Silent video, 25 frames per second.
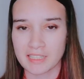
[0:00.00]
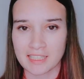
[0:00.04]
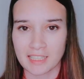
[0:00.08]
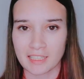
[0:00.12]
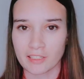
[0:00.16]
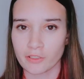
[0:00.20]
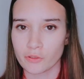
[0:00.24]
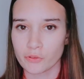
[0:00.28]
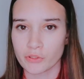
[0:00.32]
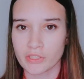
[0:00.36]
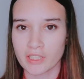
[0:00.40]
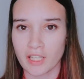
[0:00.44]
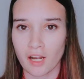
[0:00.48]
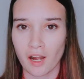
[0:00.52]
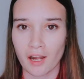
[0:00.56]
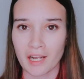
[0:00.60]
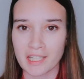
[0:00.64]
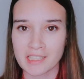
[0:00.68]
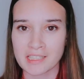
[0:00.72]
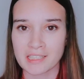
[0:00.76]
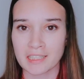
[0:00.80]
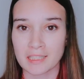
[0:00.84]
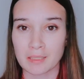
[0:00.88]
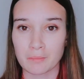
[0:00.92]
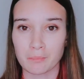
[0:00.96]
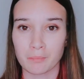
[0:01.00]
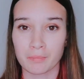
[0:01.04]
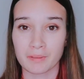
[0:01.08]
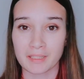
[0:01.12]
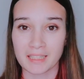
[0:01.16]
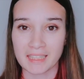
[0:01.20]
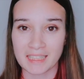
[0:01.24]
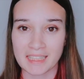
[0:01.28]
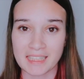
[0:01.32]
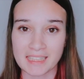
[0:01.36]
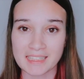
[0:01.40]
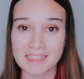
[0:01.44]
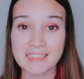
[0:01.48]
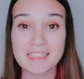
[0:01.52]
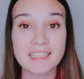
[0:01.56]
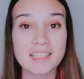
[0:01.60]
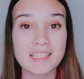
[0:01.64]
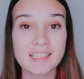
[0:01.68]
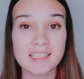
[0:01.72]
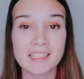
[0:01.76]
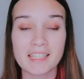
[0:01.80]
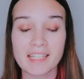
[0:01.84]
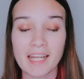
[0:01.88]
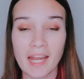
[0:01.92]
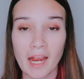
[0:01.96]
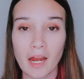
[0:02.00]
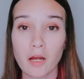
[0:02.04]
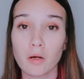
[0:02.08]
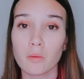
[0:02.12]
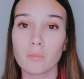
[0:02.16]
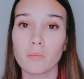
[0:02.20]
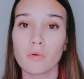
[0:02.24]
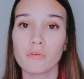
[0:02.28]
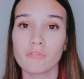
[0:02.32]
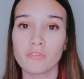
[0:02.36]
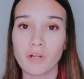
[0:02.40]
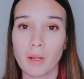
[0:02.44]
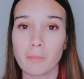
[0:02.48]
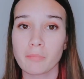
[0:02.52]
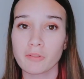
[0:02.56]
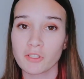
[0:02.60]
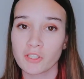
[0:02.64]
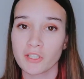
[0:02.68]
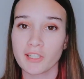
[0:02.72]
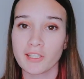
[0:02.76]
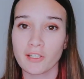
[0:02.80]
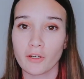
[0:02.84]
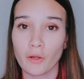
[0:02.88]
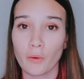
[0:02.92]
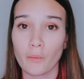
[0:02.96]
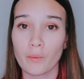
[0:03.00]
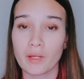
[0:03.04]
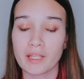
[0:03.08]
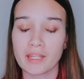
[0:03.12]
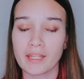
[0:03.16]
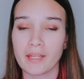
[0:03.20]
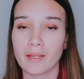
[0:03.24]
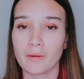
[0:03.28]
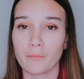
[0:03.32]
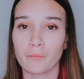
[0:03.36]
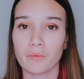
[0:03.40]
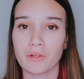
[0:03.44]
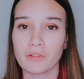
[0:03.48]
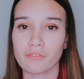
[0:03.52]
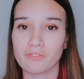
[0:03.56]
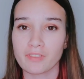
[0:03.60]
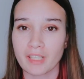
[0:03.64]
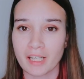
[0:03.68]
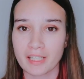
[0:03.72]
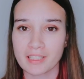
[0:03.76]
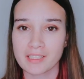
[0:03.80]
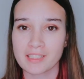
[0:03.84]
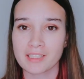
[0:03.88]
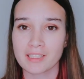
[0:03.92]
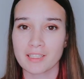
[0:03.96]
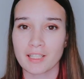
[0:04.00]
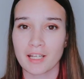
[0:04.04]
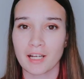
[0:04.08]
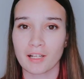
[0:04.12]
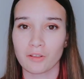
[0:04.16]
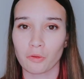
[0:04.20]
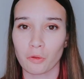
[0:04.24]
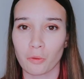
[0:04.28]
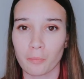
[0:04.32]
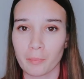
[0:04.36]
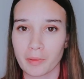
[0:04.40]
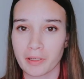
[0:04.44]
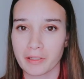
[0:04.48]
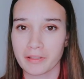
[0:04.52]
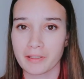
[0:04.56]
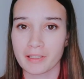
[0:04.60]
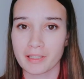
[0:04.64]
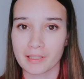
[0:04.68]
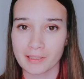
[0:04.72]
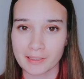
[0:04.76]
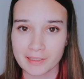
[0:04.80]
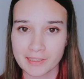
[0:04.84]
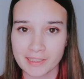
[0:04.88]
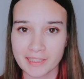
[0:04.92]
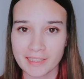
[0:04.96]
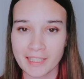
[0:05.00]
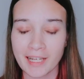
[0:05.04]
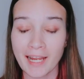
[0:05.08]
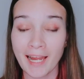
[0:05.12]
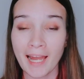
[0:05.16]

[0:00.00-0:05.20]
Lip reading: like using ice and blending the caramel Frappuccino, and then it would have tasted a lot better than it did.